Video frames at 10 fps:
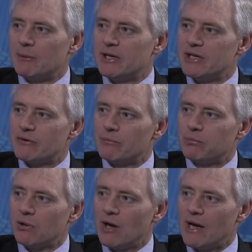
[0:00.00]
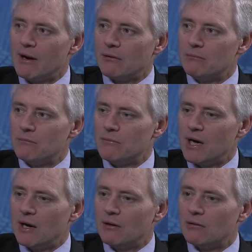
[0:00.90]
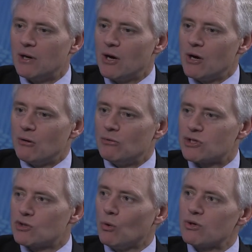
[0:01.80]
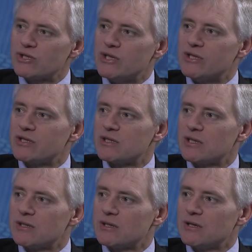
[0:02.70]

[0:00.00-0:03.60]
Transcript: We need to apply our, our resources